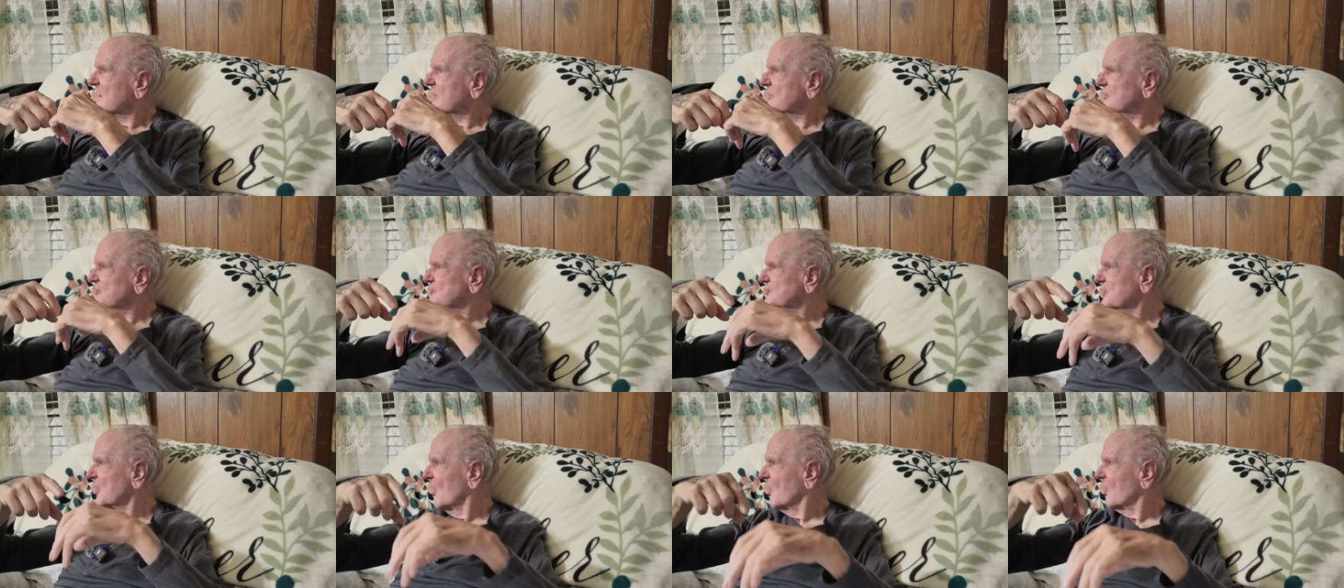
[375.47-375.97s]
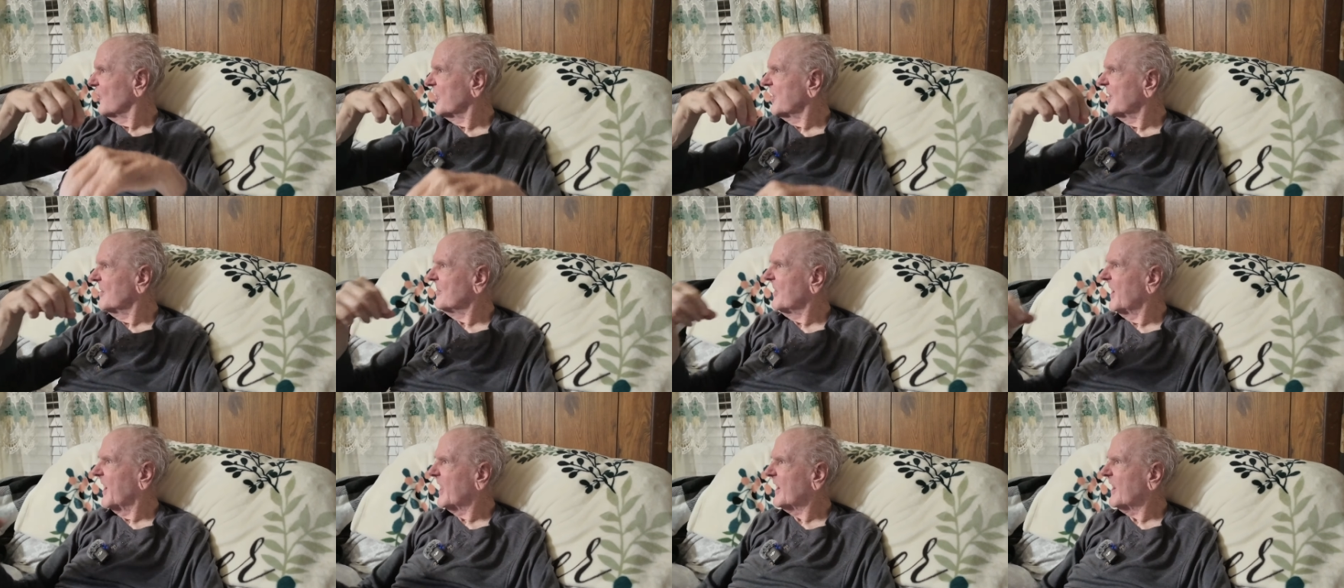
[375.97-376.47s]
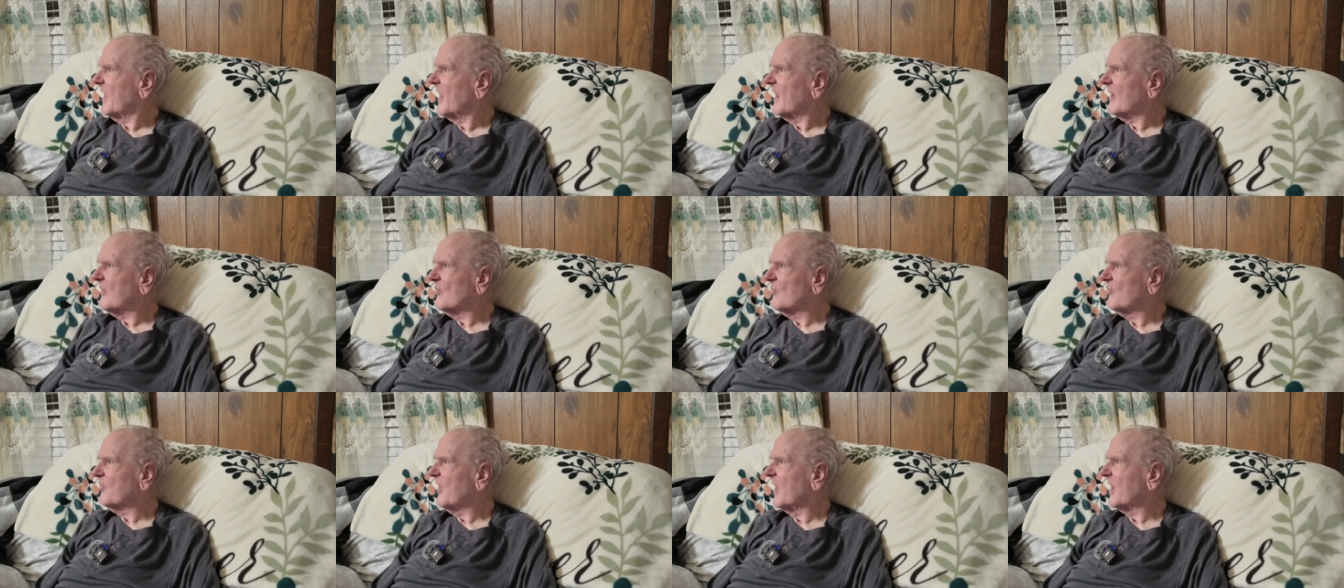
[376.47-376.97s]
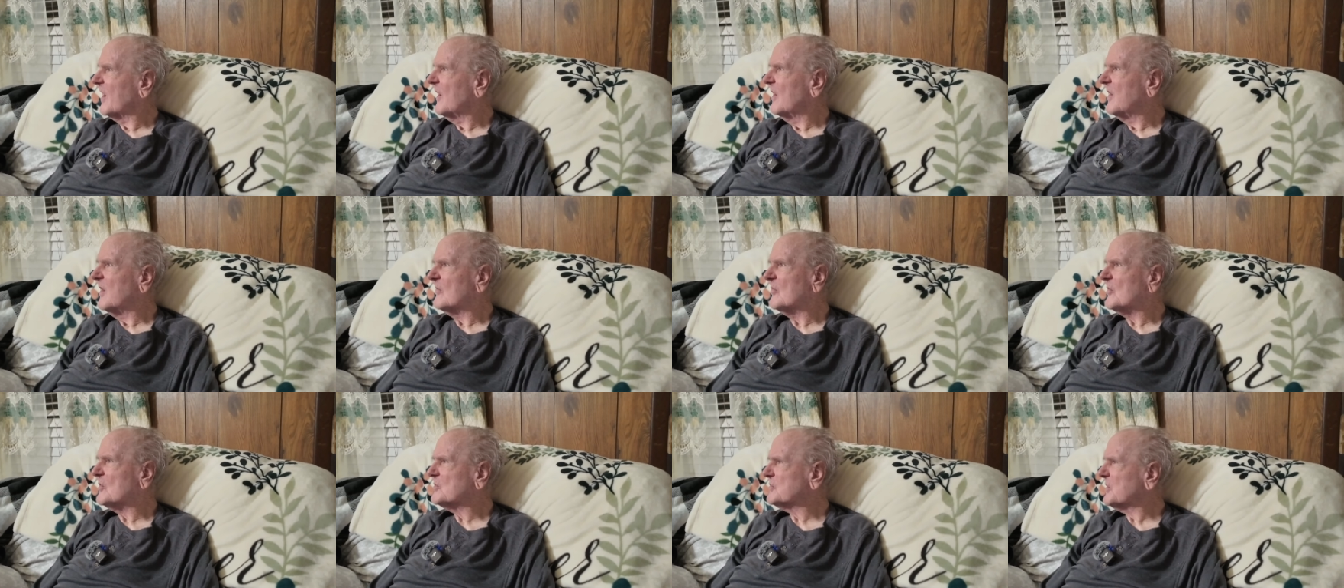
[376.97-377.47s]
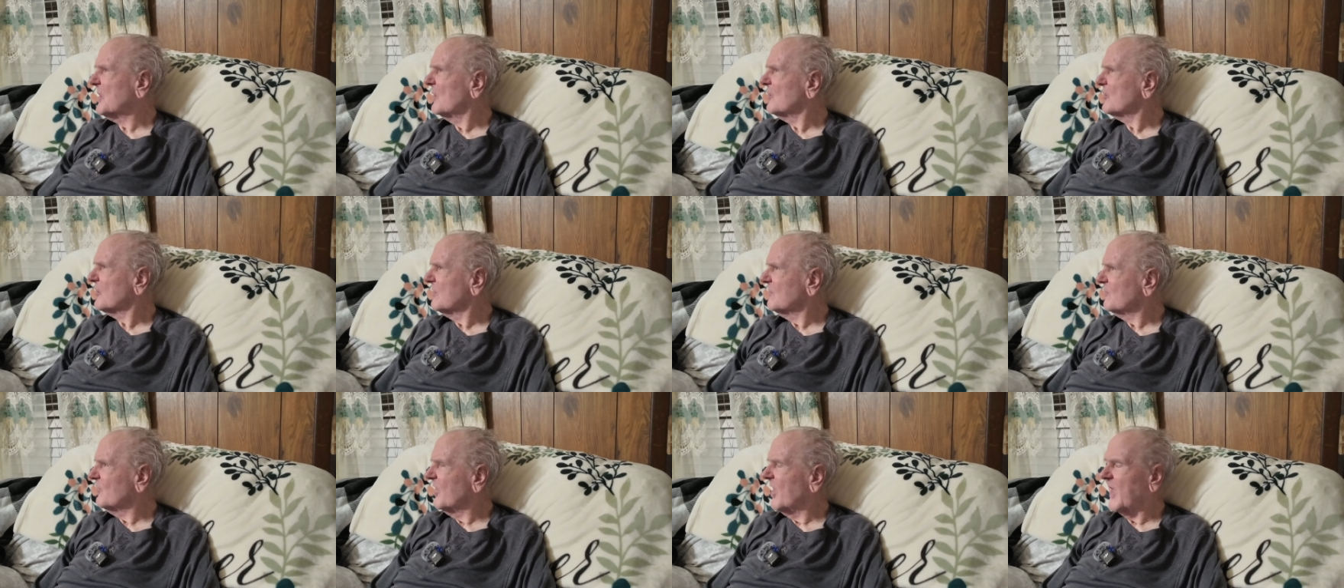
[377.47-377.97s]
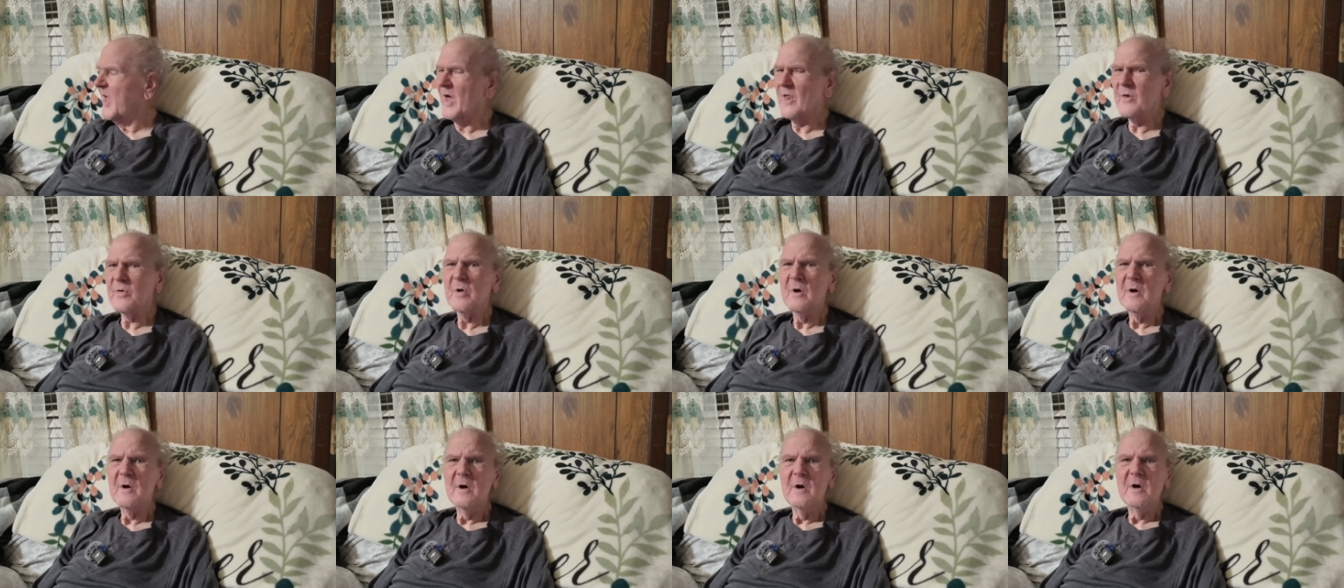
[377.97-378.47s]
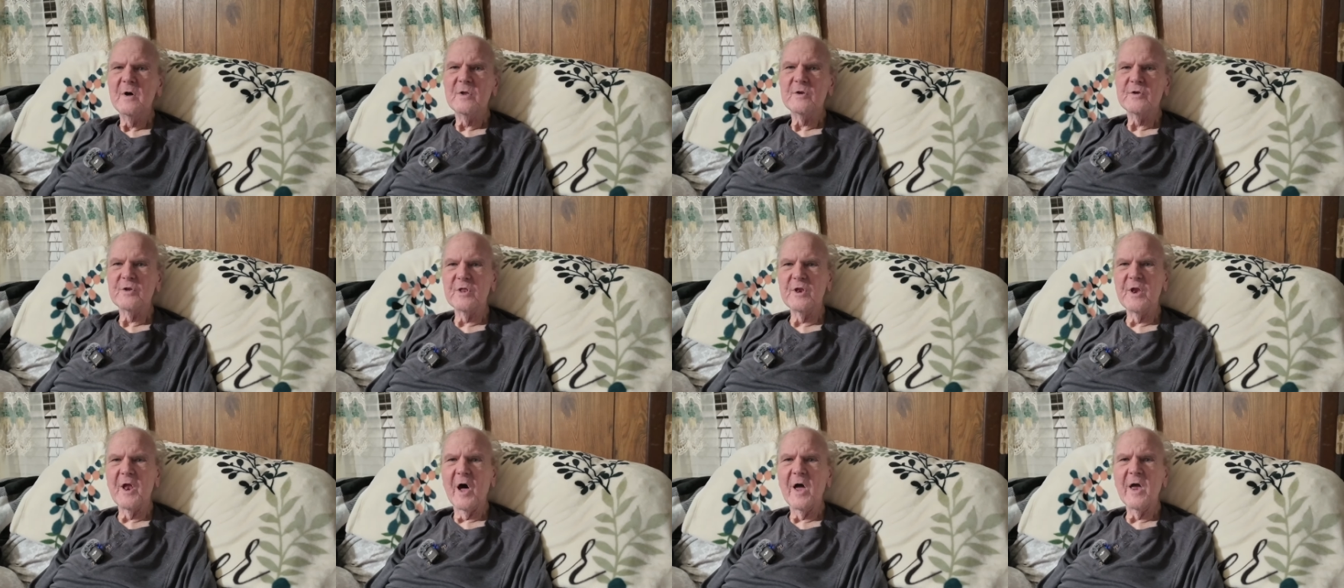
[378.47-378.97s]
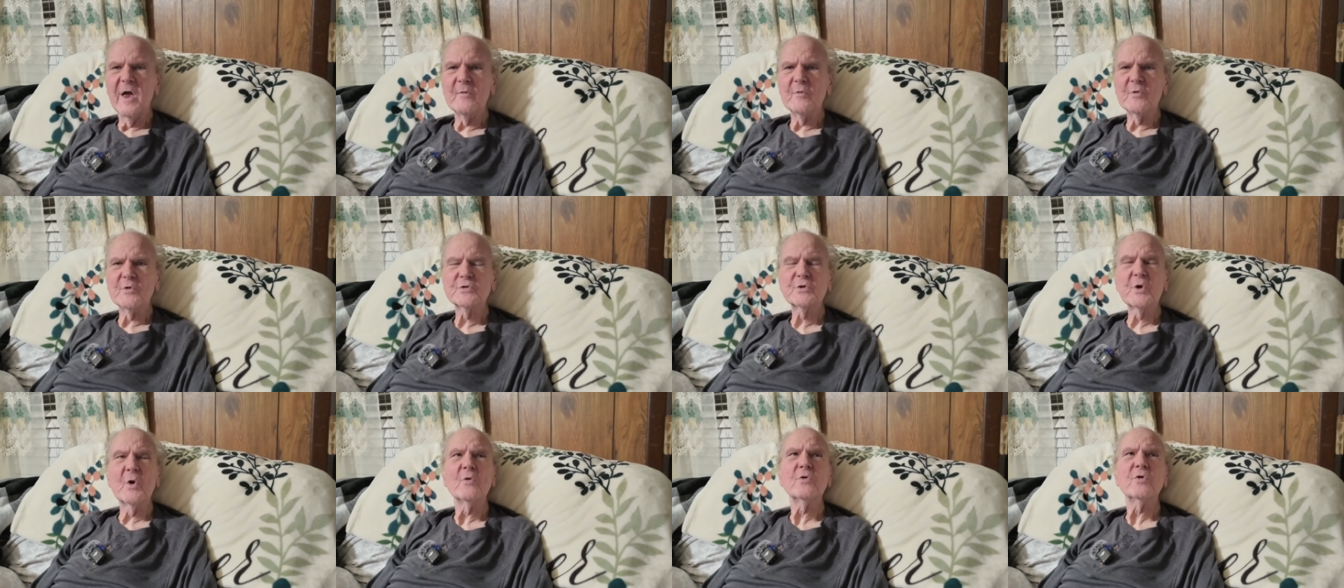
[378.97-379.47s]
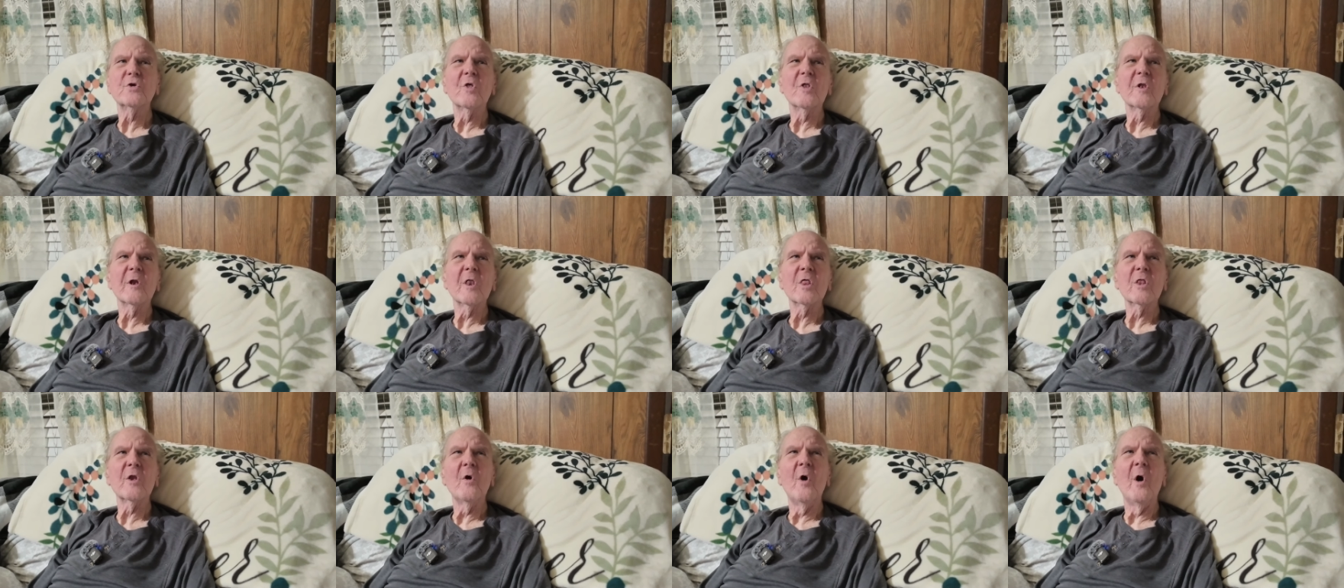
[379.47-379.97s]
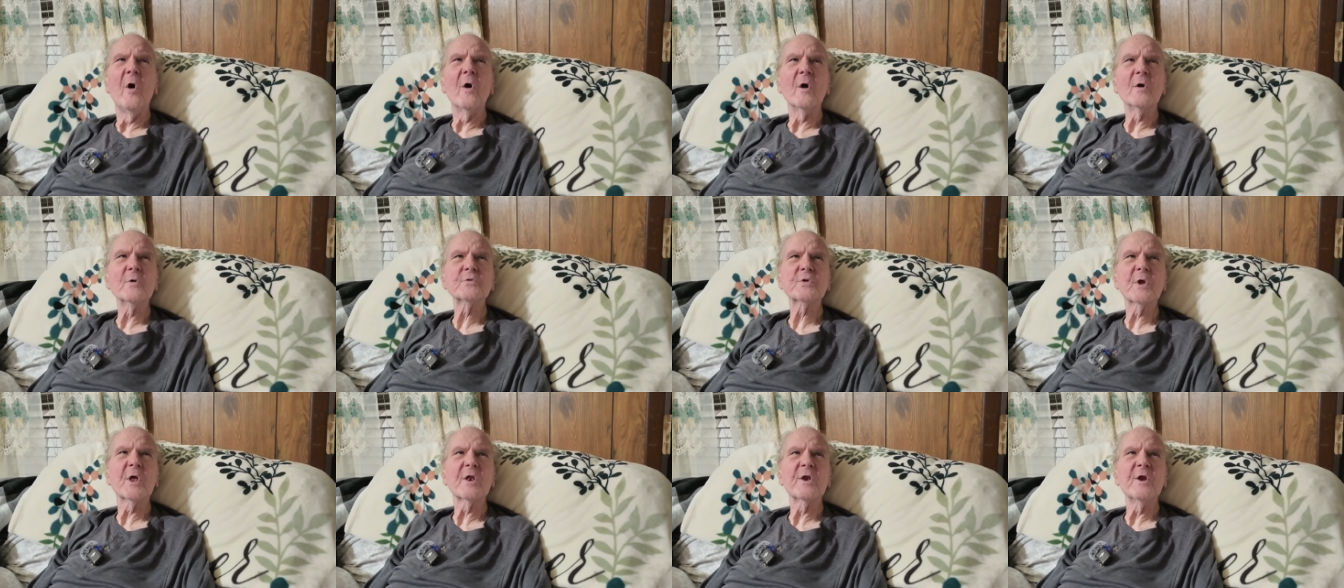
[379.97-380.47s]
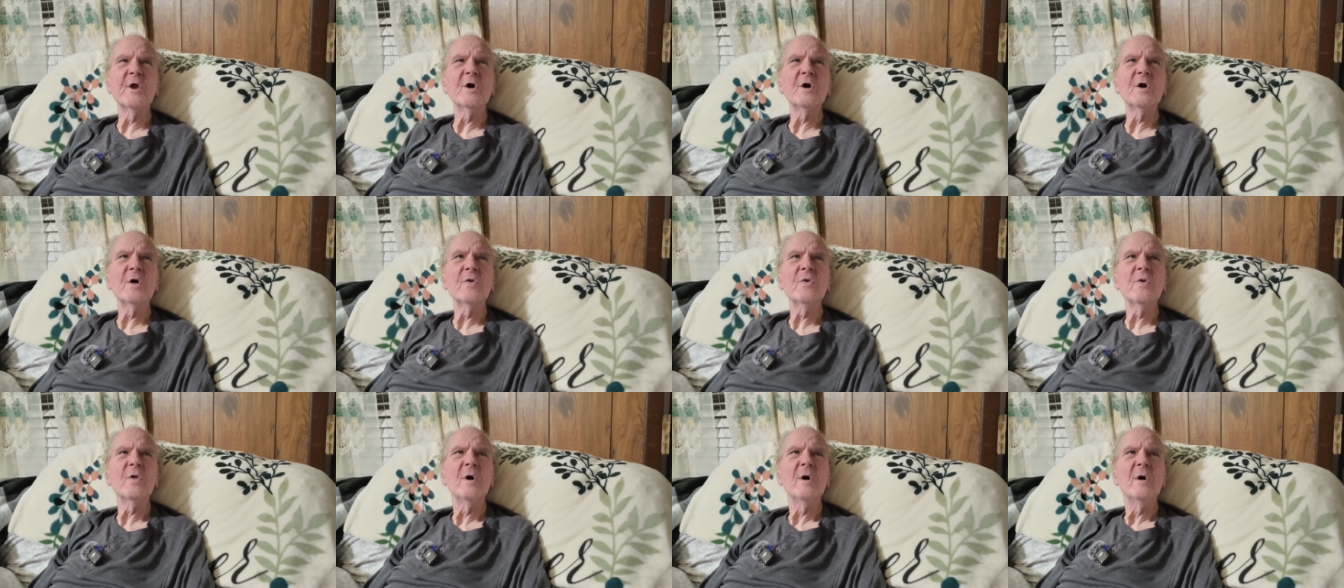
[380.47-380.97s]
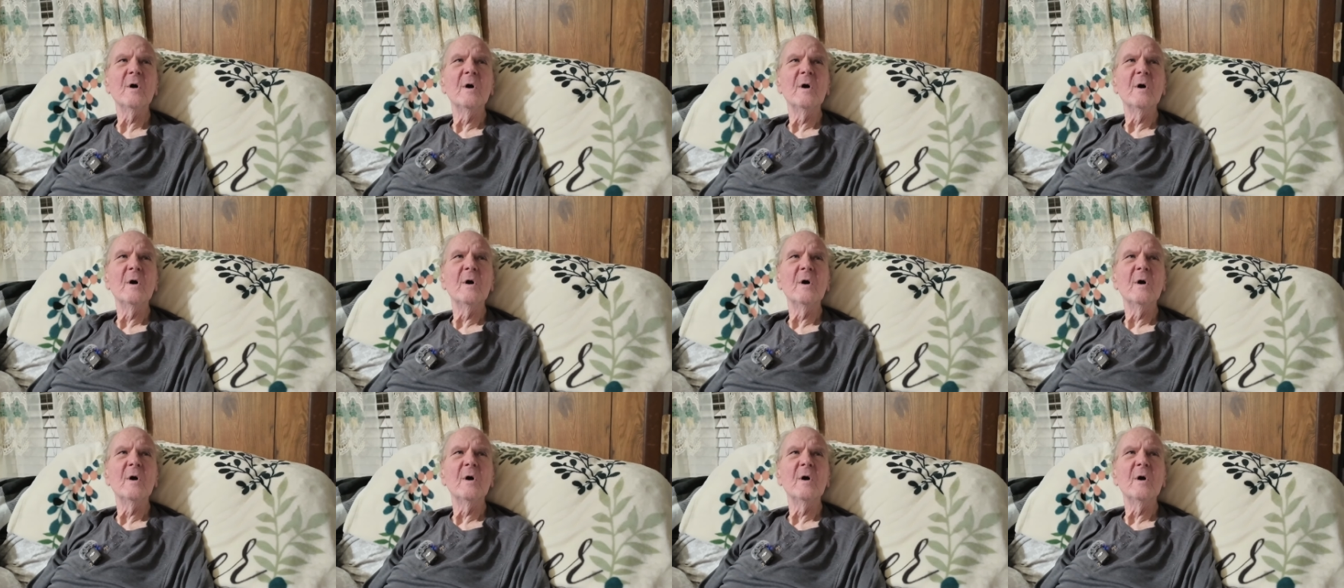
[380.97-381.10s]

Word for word: And show them that. I don't think I ever showed them that. Did I ever show you the little hearts I done?